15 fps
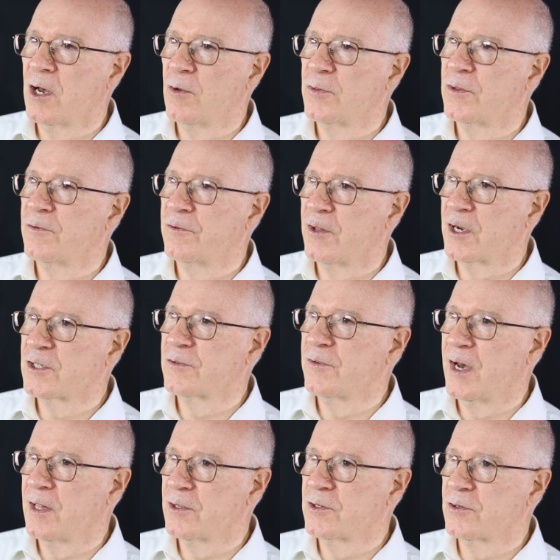out the flux
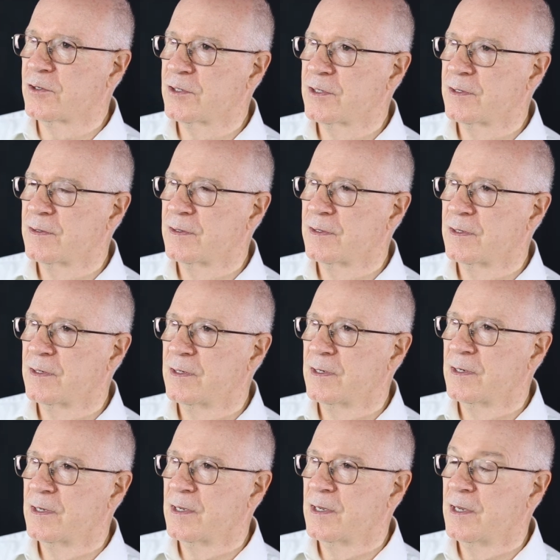volatiles.
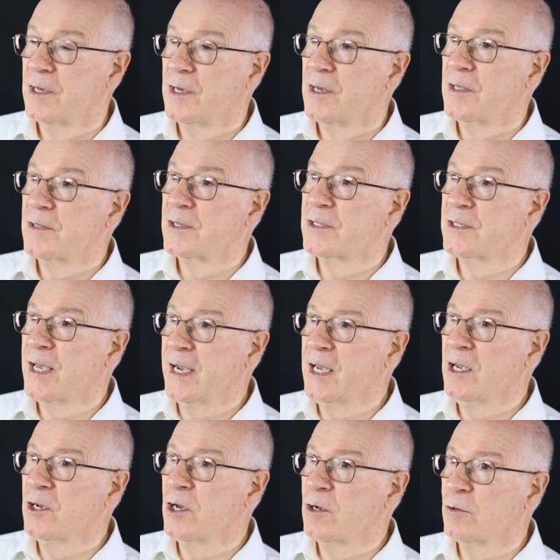The
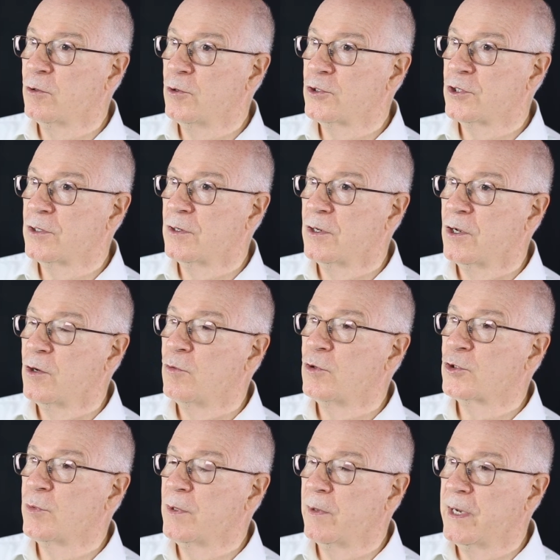second conclusion
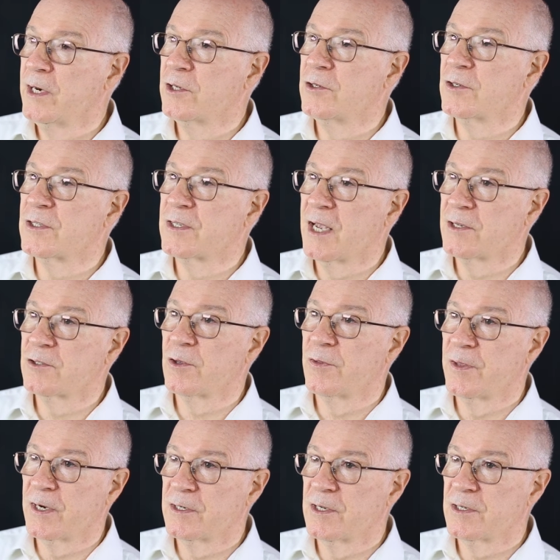was related to stencil
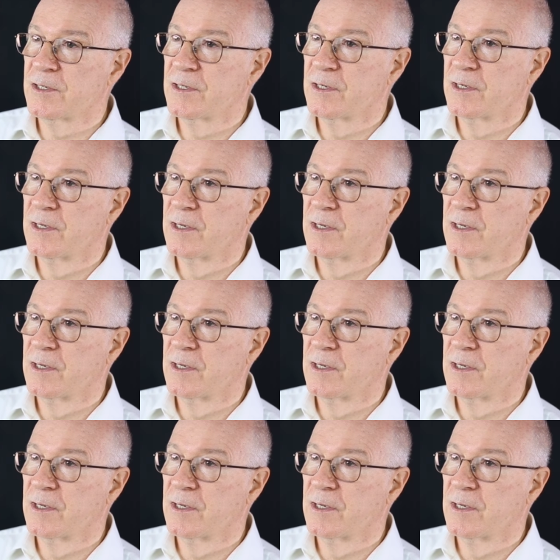thickness.